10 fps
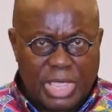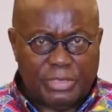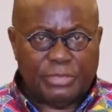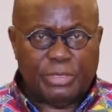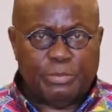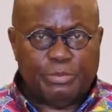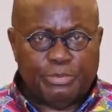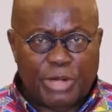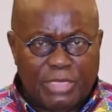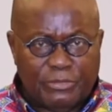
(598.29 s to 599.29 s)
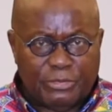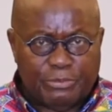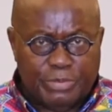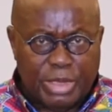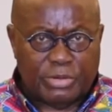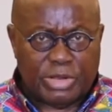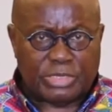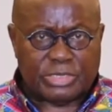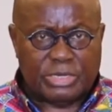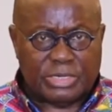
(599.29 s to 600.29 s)
other than private
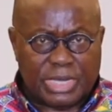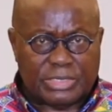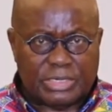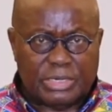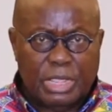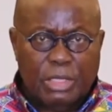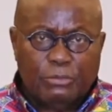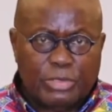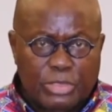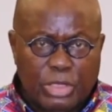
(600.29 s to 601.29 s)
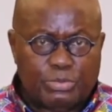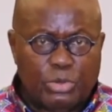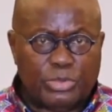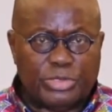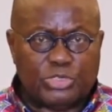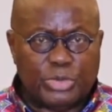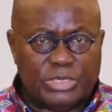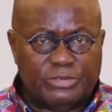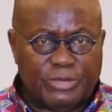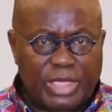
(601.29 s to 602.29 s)
burials conducted with not more than
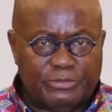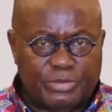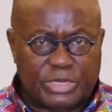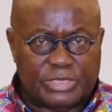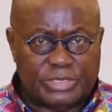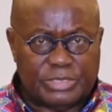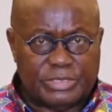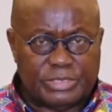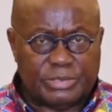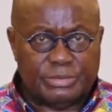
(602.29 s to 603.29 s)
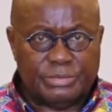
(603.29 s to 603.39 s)
25 persons.